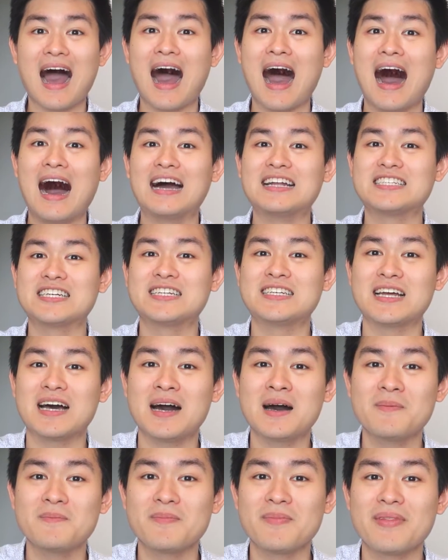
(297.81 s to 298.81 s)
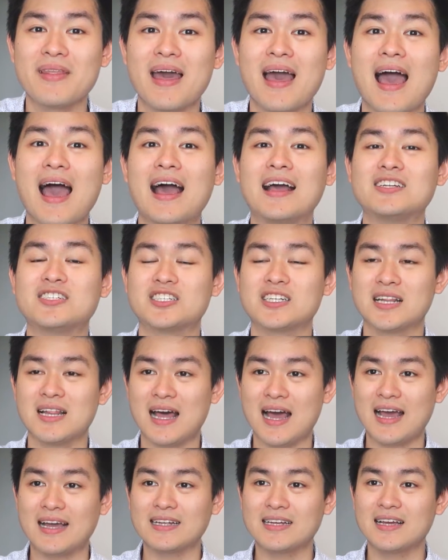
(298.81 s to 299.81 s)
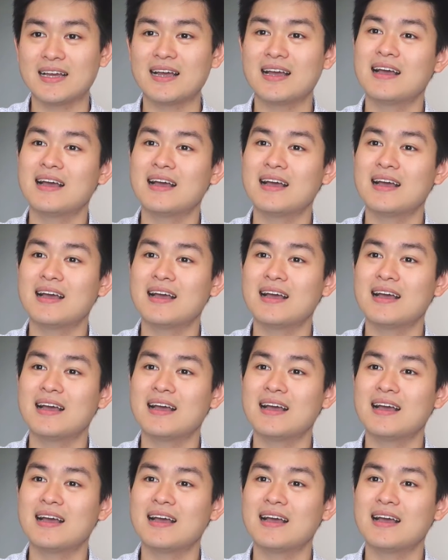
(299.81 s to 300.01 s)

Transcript: I turned up and she like,